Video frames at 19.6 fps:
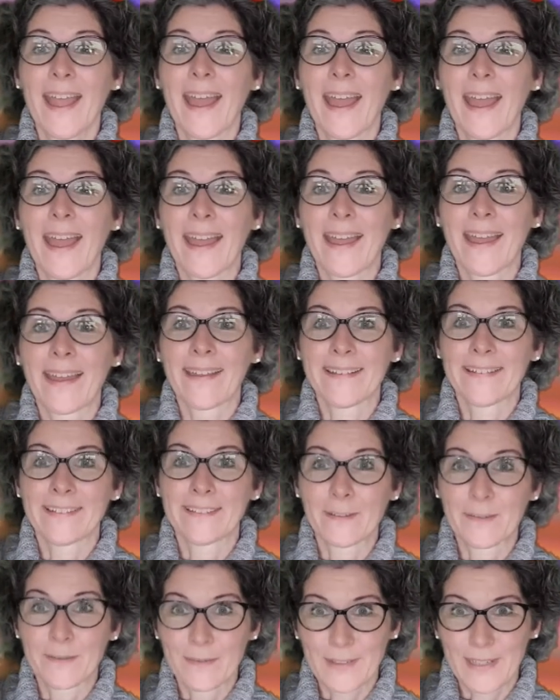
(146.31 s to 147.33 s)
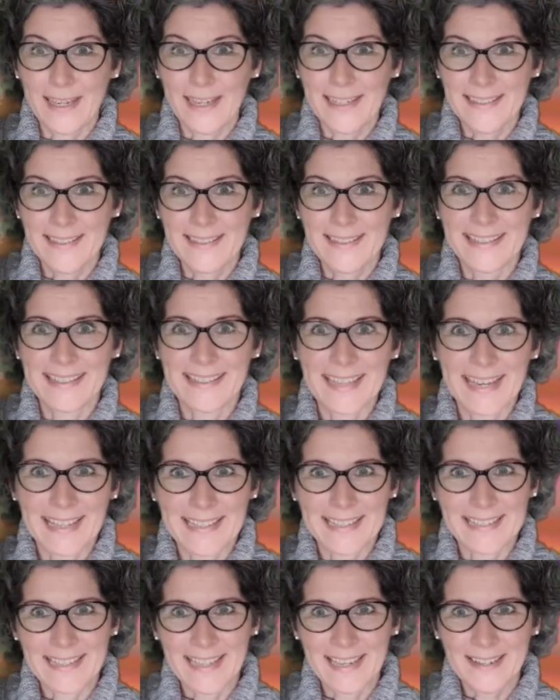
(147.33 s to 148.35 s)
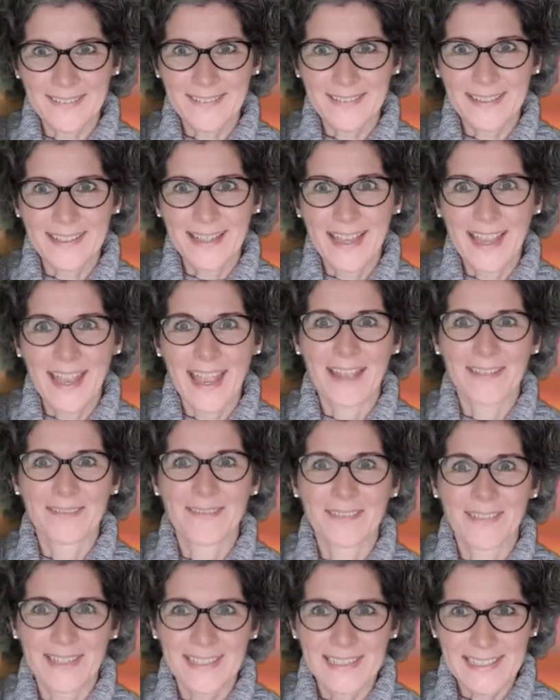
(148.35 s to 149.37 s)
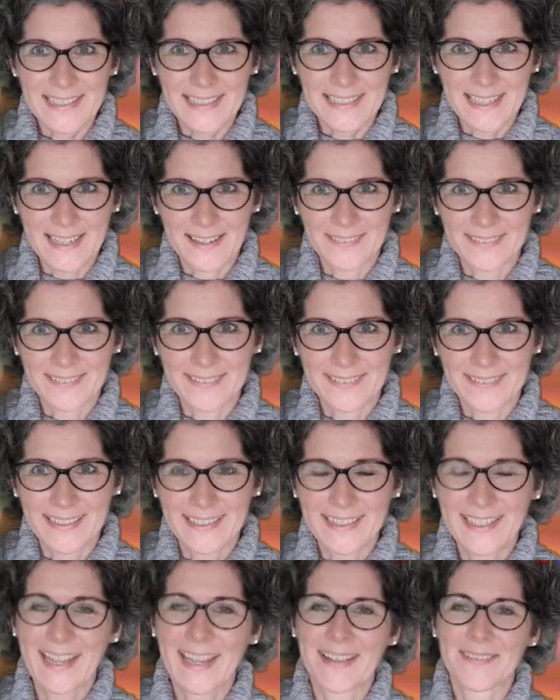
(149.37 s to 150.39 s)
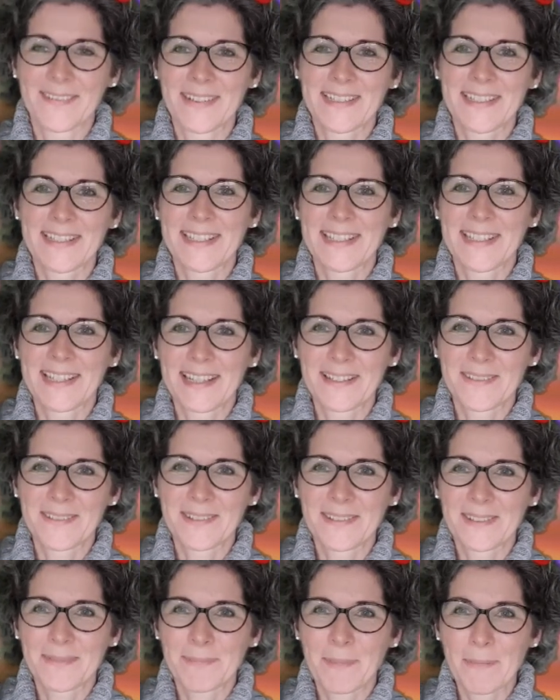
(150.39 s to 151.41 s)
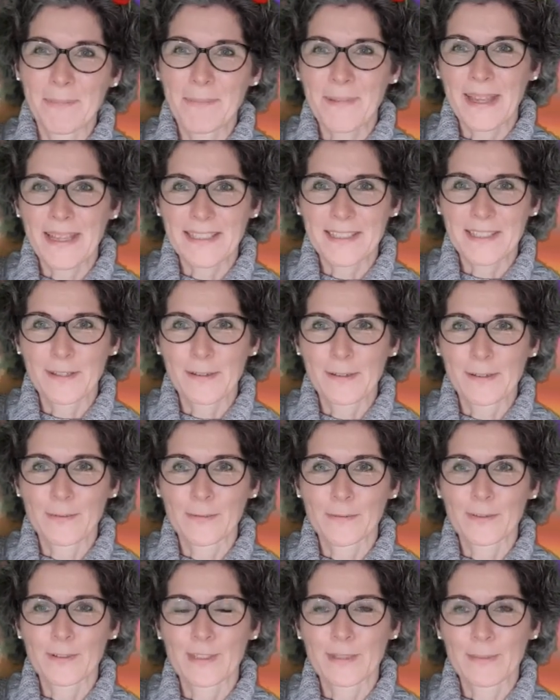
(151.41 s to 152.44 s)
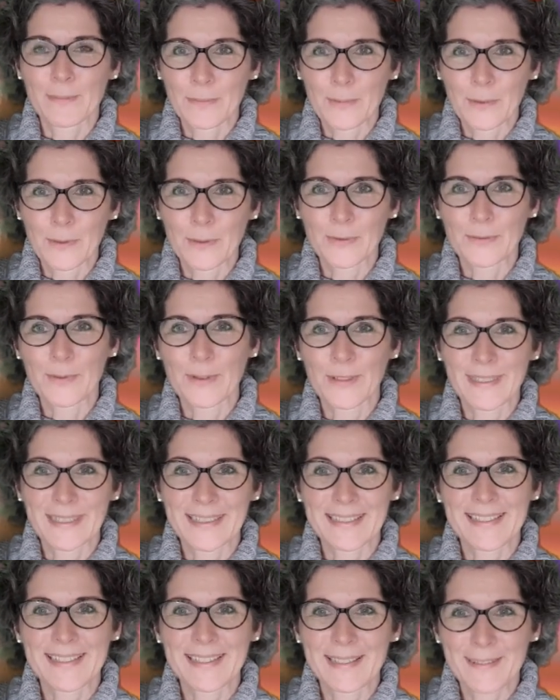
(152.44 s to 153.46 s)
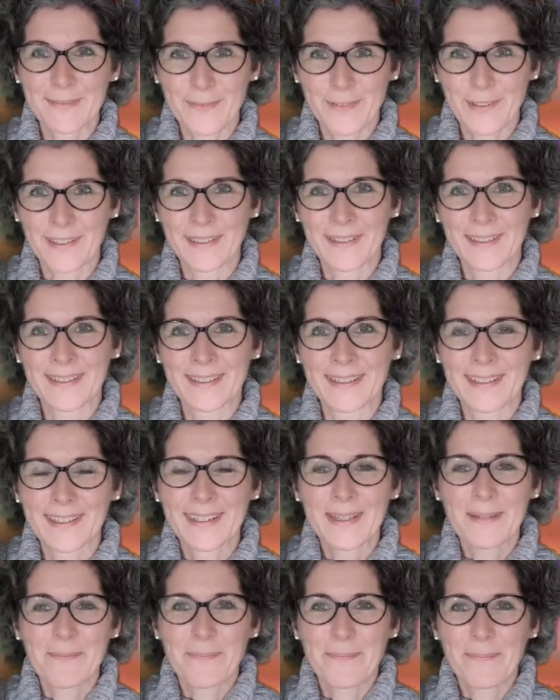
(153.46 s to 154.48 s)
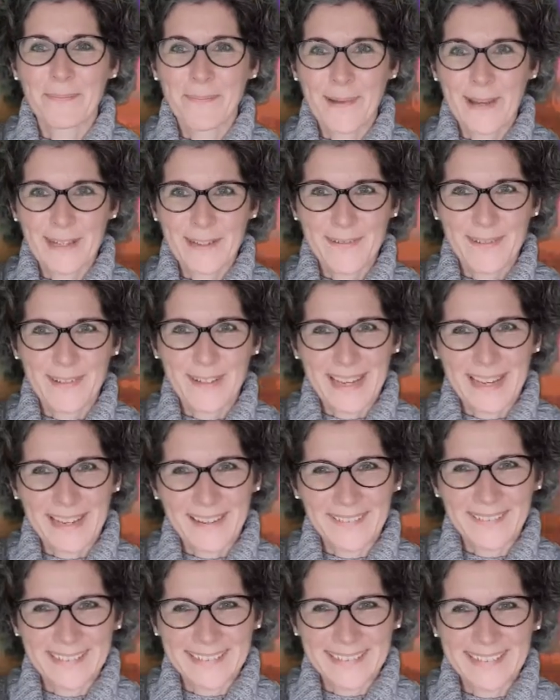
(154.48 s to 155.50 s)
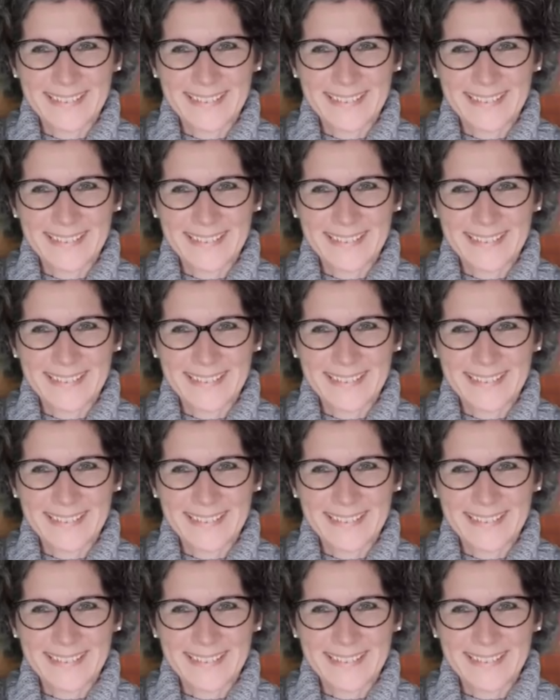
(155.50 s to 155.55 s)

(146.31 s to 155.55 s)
And don't forget, say the sound and write it down. And Rusty and I will be back soon for some more Phonics is Fun. Bye for now.